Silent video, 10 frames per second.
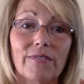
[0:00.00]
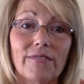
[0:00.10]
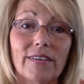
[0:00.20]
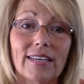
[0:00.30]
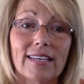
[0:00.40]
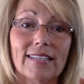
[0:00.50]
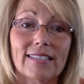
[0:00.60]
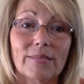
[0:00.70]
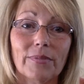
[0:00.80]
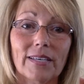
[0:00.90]
ViVI is
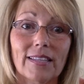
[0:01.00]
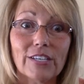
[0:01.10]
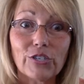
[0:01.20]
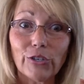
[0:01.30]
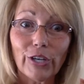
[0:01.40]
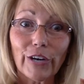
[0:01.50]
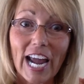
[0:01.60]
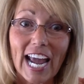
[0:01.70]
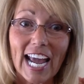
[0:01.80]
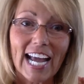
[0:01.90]
simply the
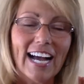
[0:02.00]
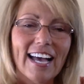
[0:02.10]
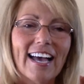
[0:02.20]
jewelry.